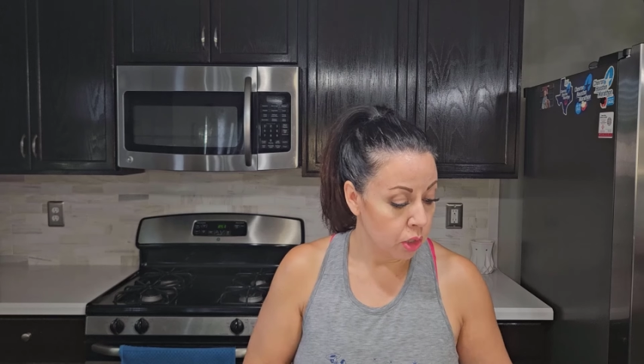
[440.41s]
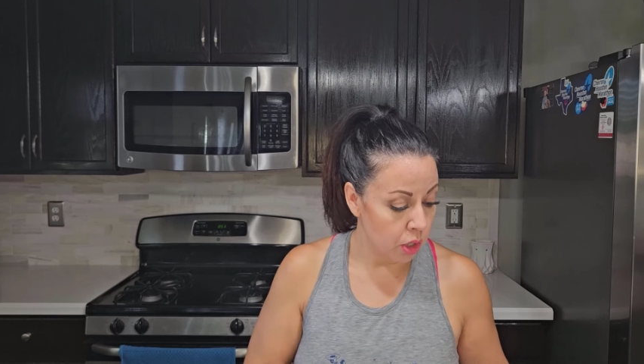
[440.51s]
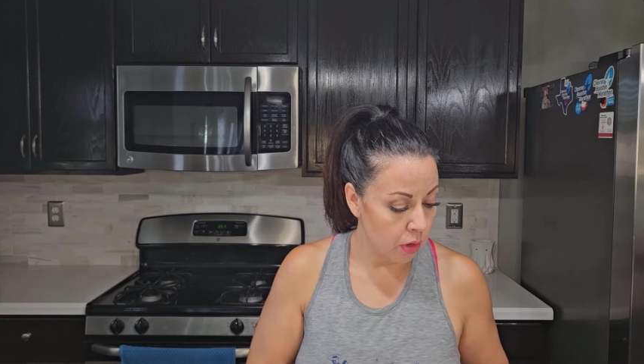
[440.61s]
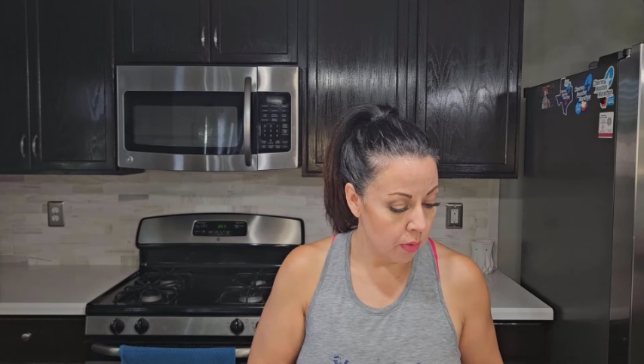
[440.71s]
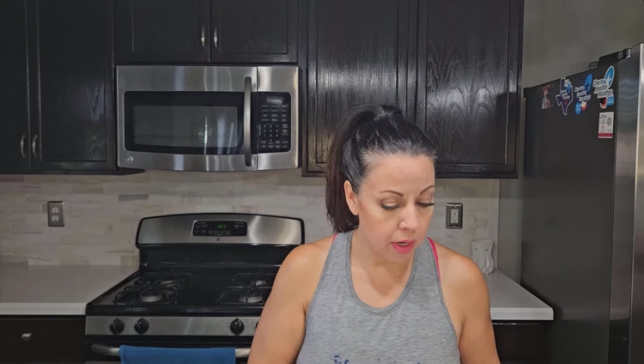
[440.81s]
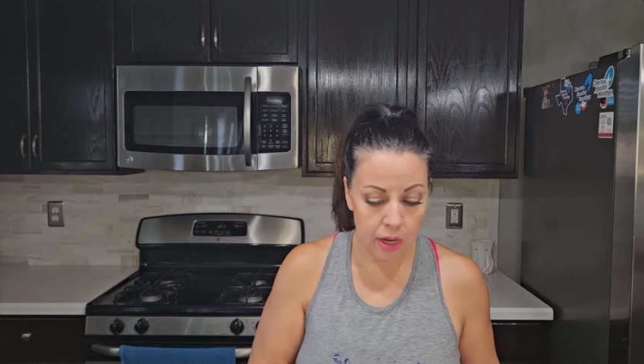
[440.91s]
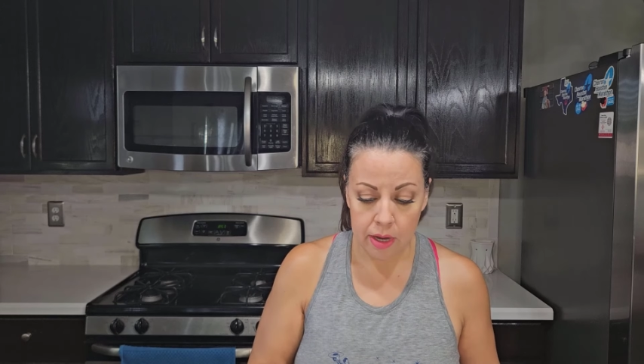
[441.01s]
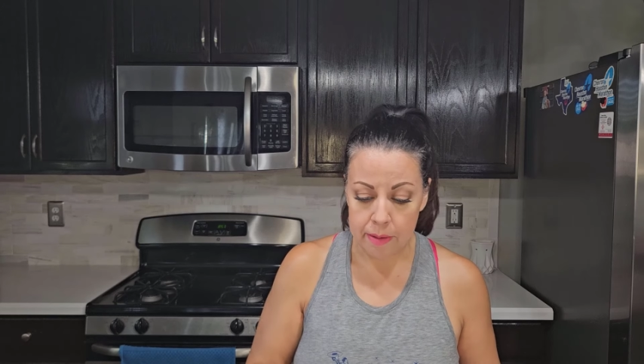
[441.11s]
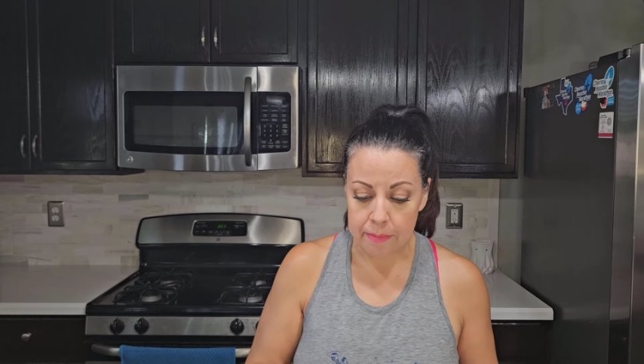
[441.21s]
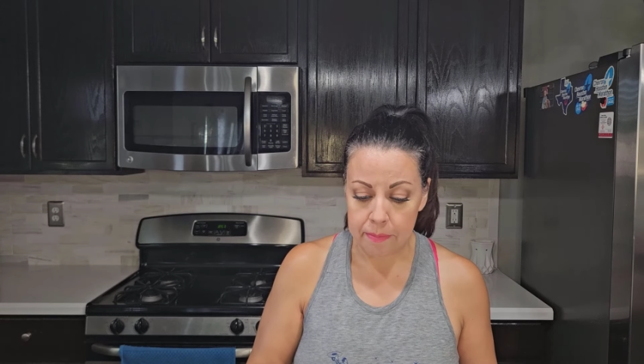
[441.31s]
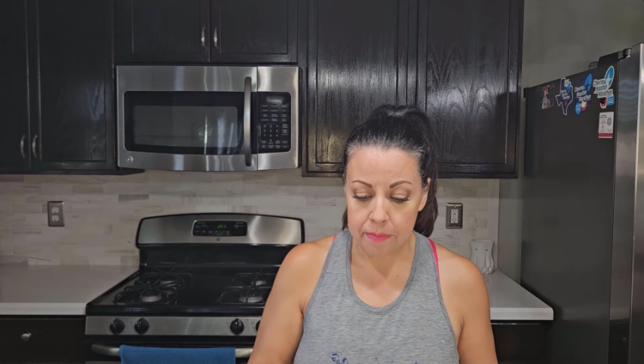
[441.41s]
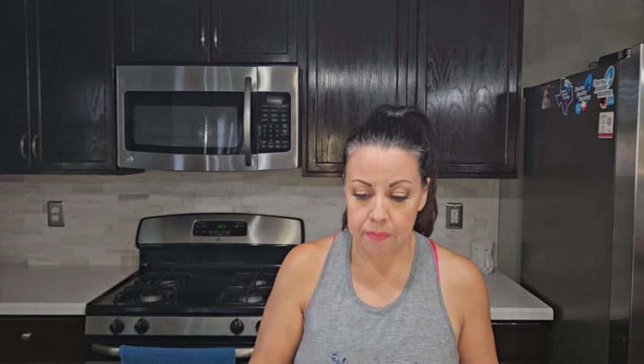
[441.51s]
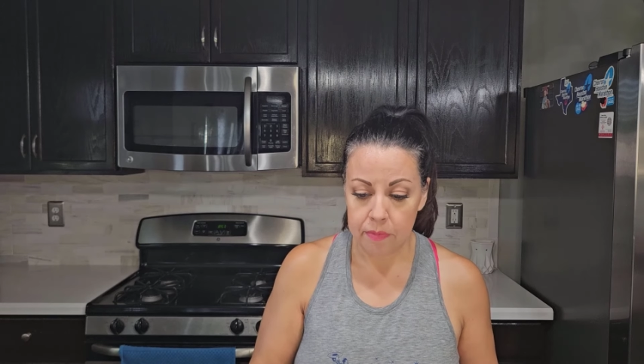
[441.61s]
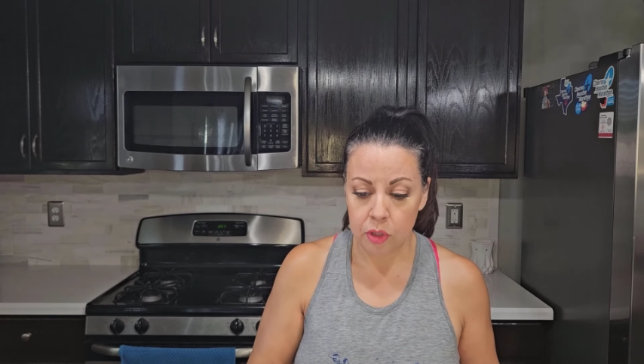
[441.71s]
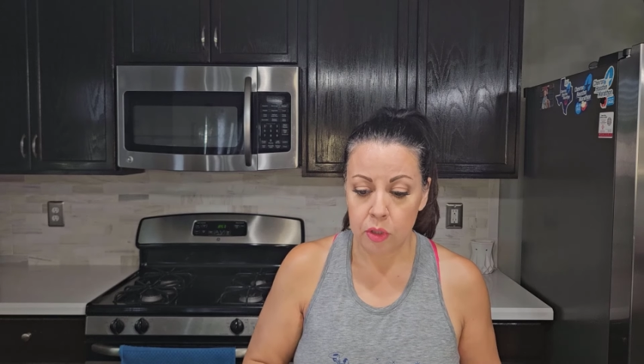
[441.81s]
So
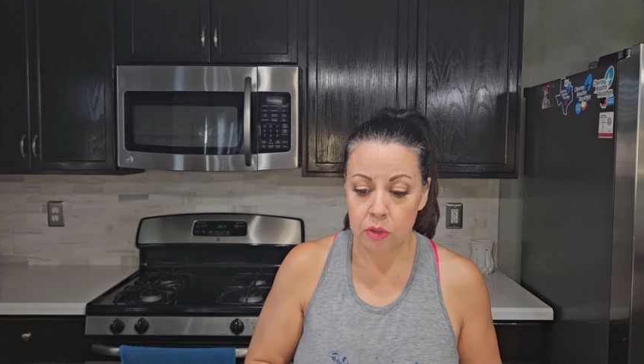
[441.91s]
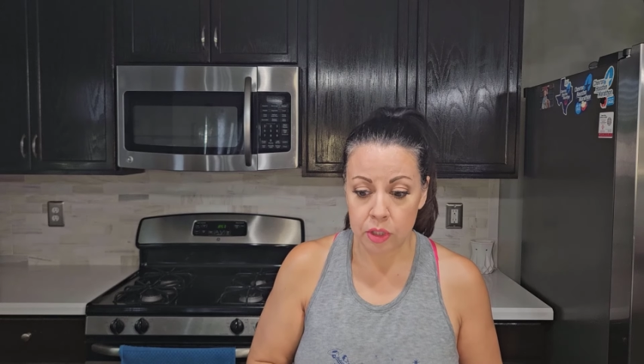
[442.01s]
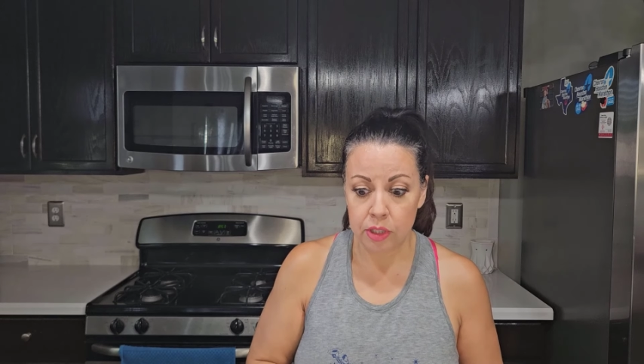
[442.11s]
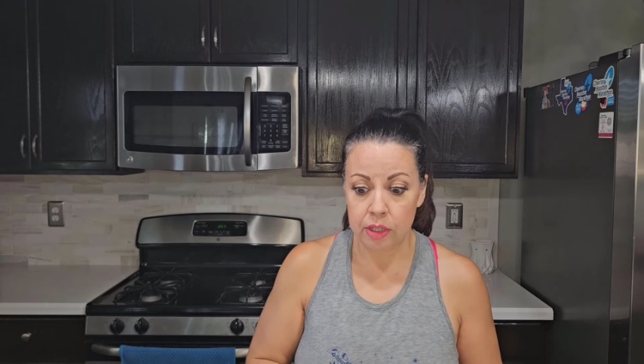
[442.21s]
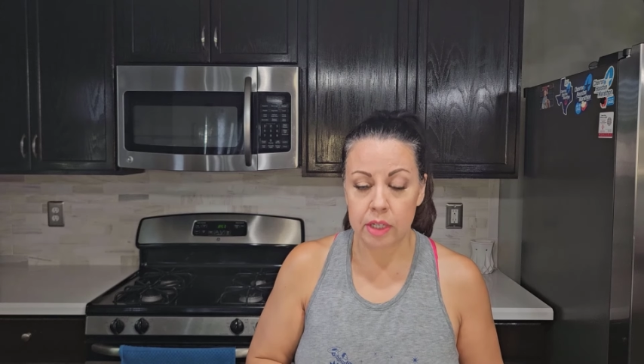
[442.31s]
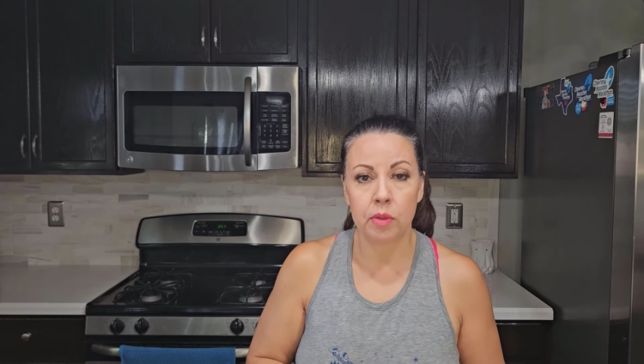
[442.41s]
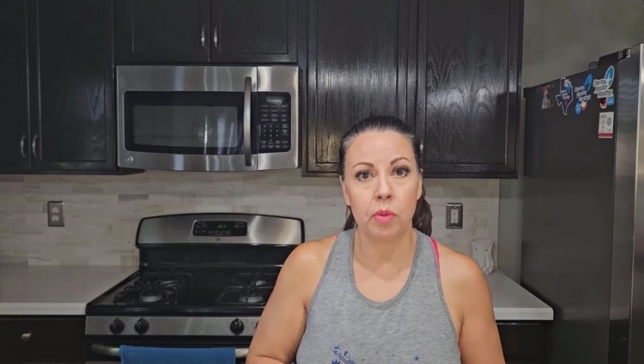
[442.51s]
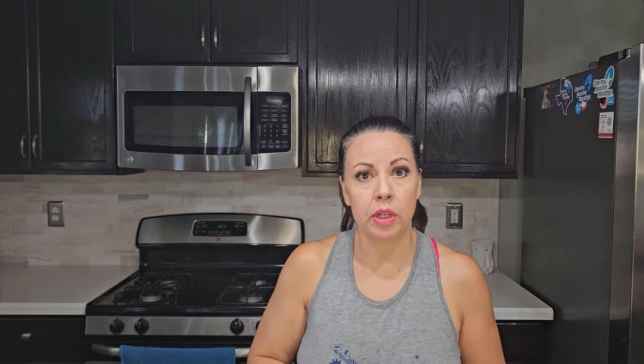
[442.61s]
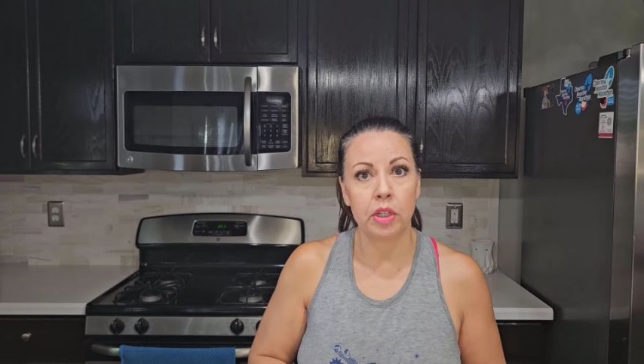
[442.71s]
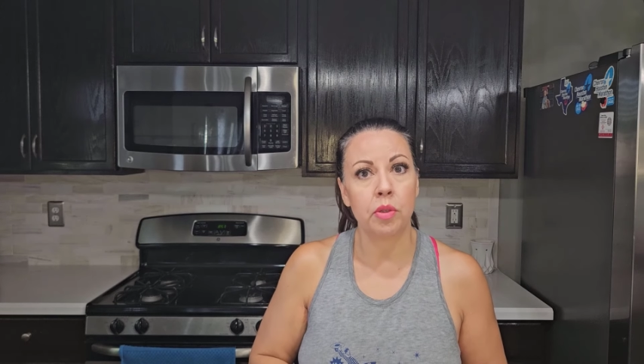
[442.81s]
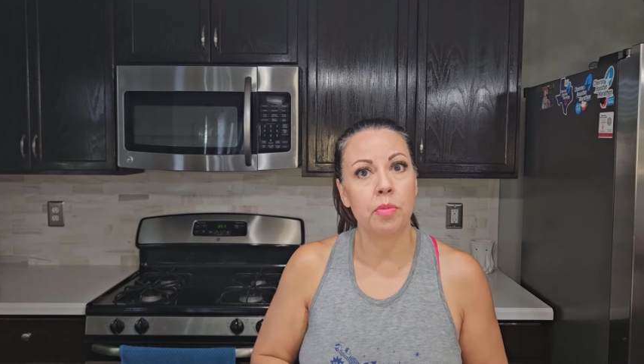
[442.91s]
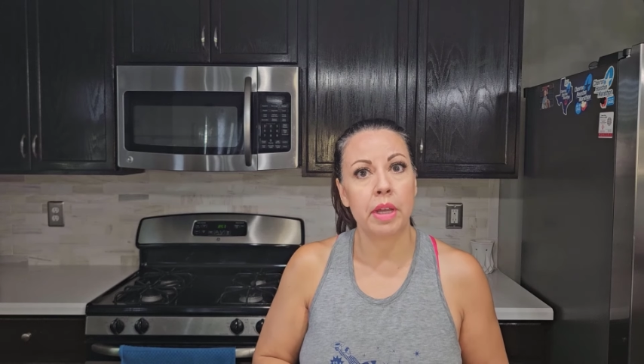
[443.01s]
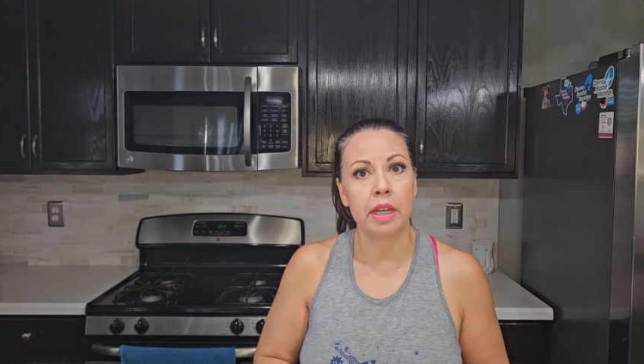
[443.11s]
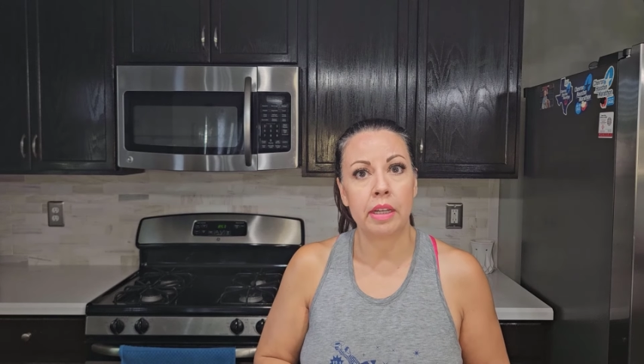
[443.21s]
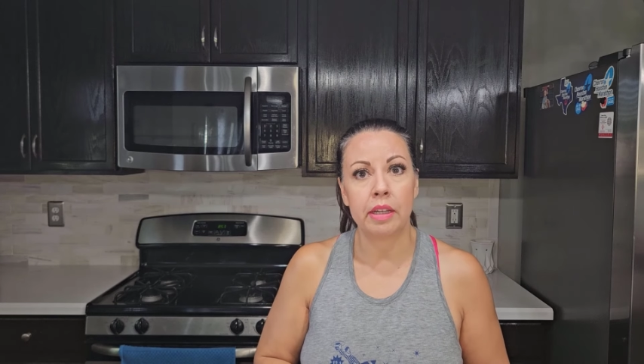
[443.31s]
just as a warning, you
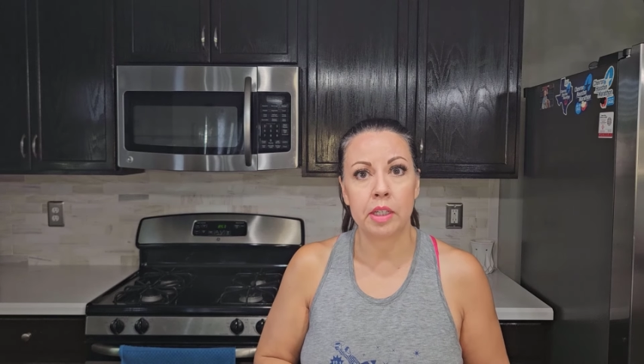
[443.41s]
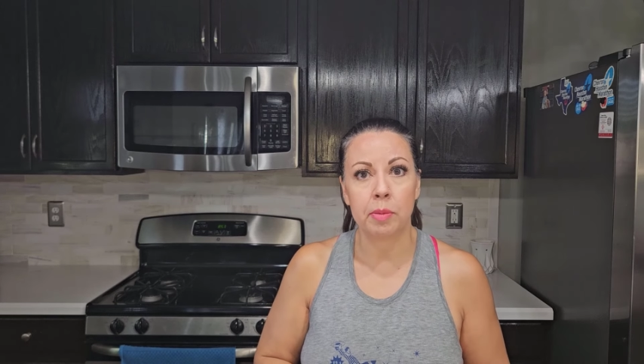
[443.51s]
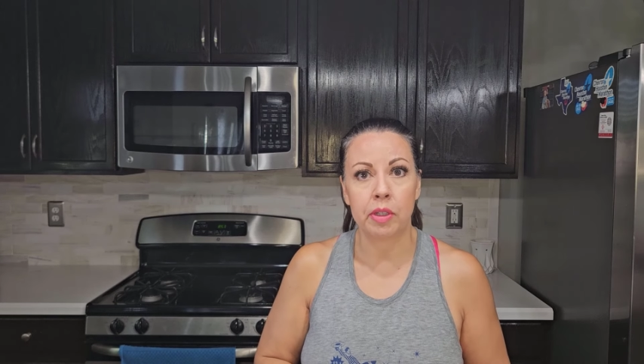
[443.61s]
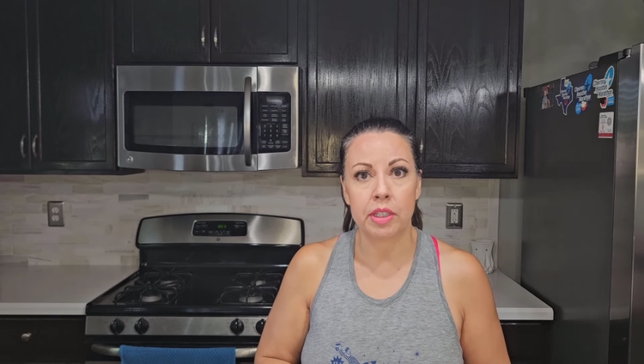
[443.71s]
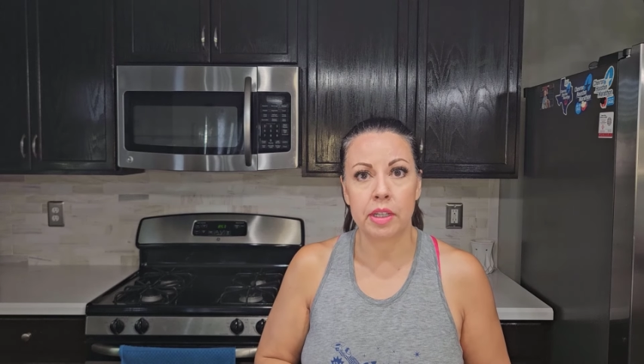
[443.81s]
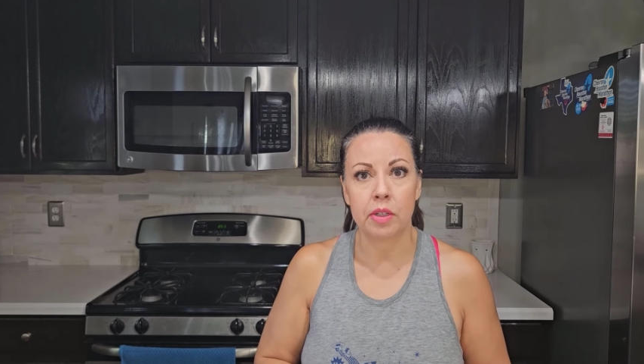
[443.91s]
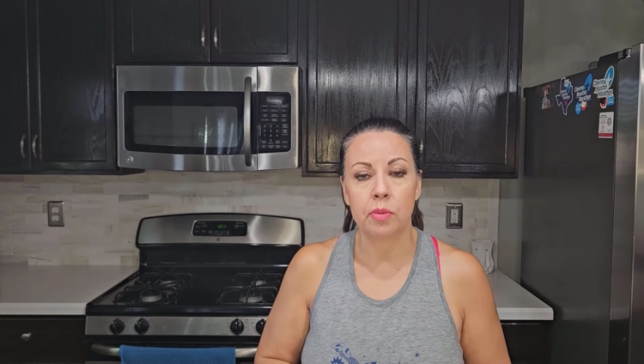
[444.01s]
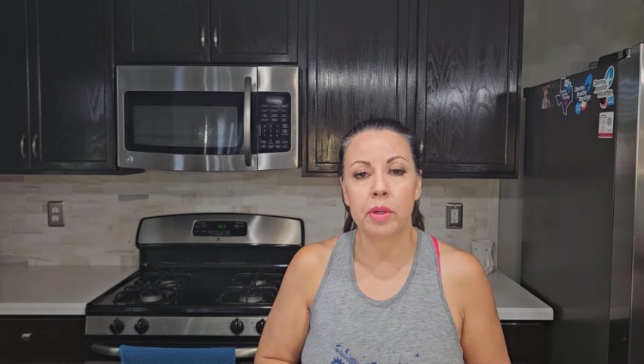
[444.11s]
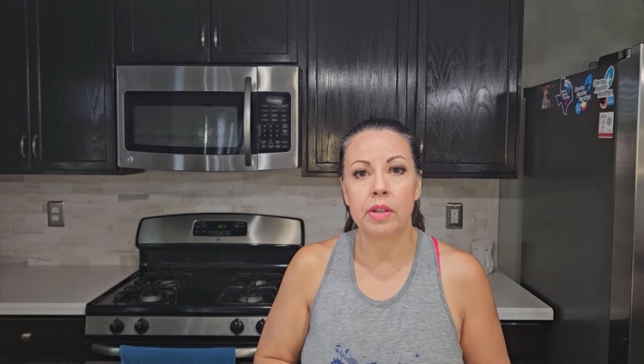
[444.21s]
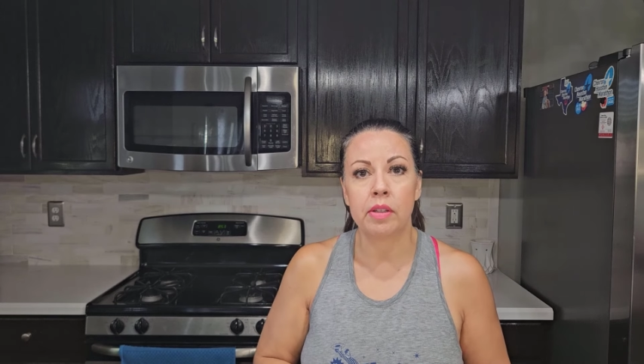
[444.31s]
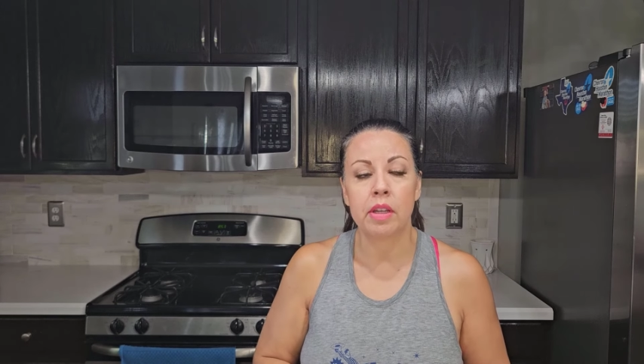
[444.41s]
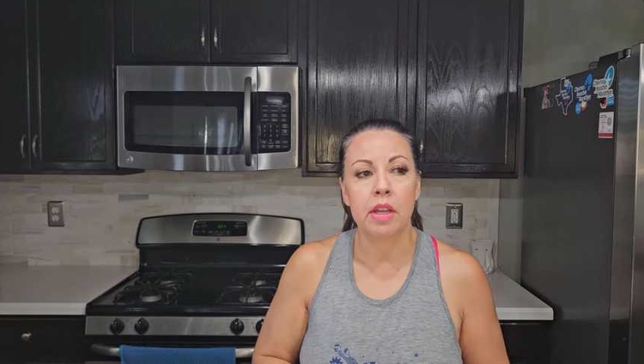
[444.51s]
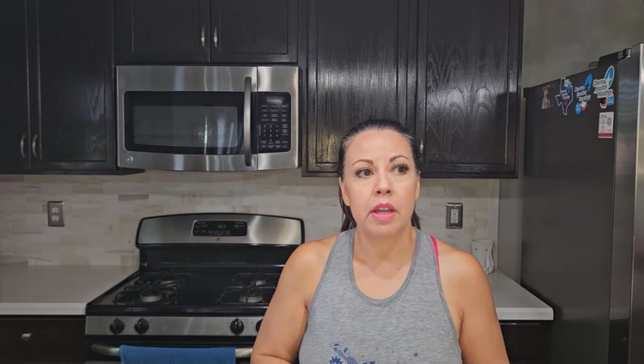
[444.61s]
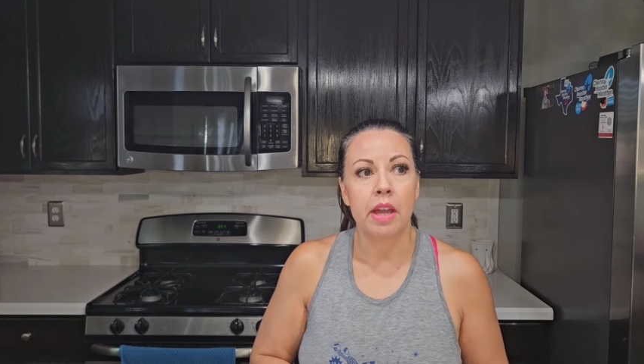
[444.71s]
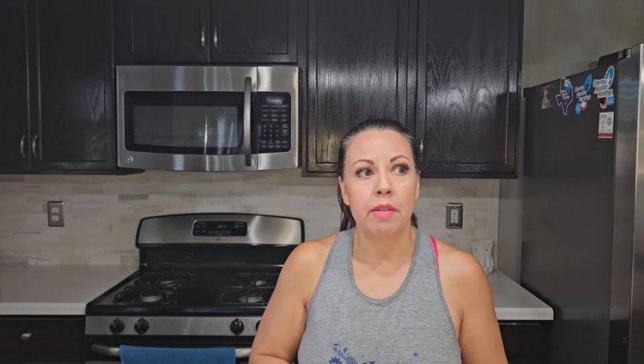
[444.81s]
may experience that as well.